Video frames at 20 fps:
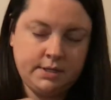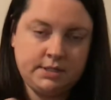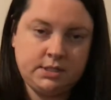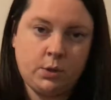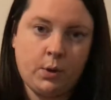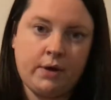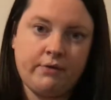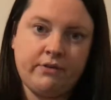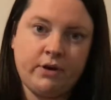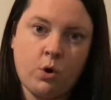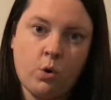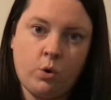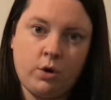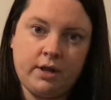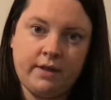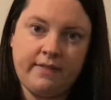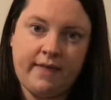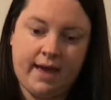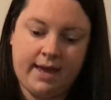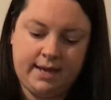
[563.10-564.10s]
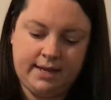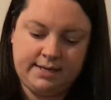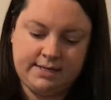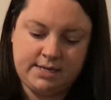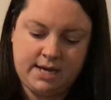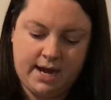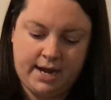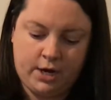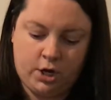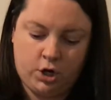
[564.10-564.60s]
So I recorded that
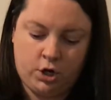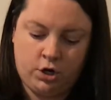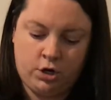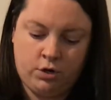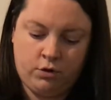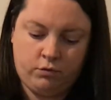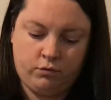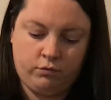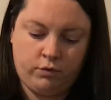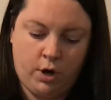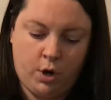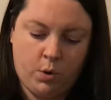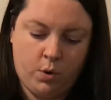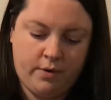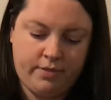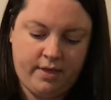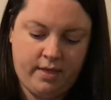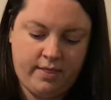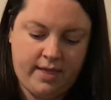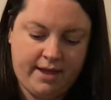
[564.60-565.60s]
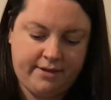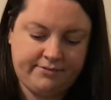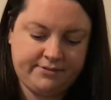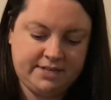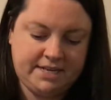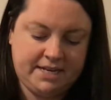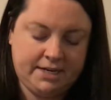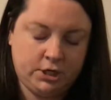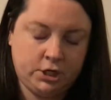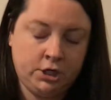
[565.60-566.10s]
entire row on the left
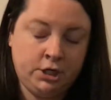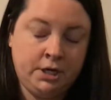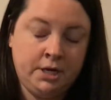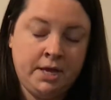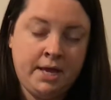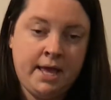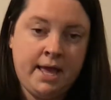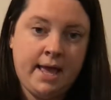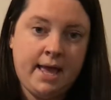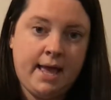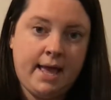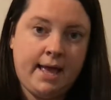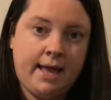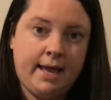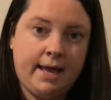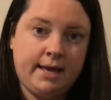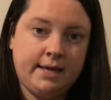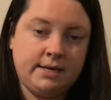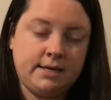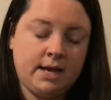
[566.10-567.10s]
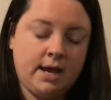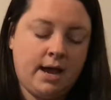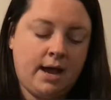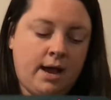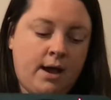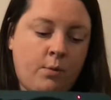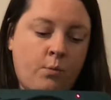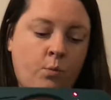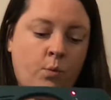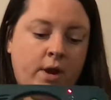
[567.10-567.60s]
here. And
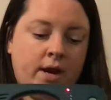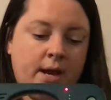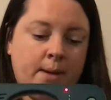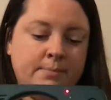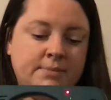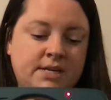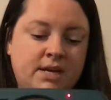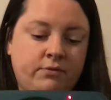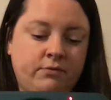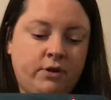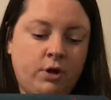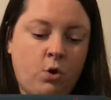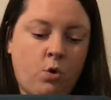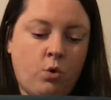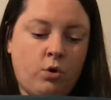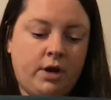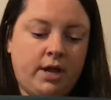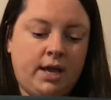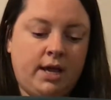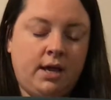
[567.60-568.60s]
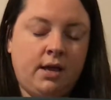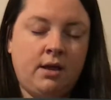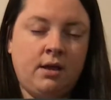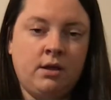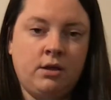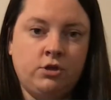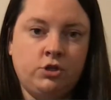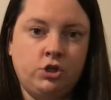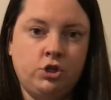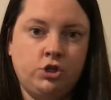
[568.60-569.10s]
when I'm done recording,
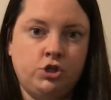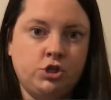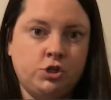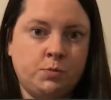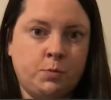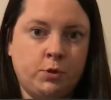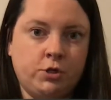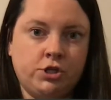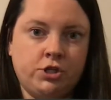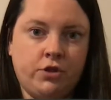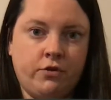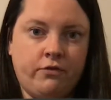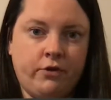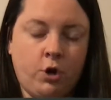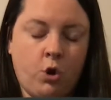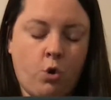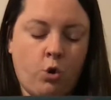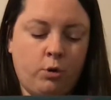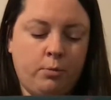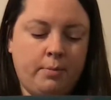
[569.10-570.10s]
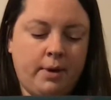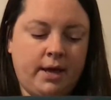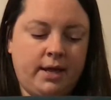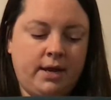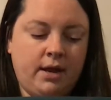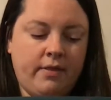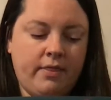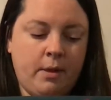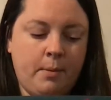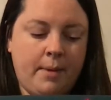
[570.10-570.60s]
you just push the record
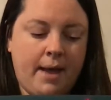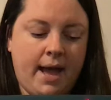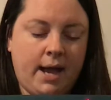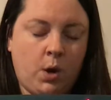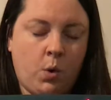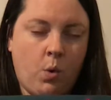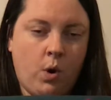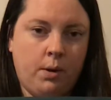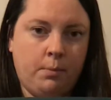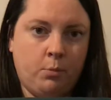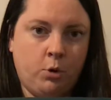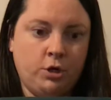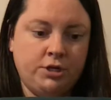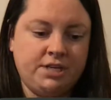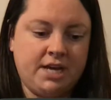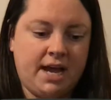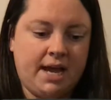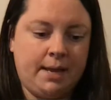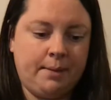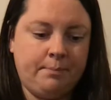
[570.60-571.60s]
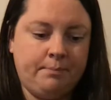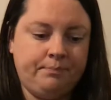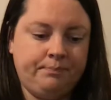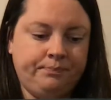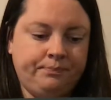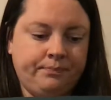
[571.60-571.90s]
button on the back one more time.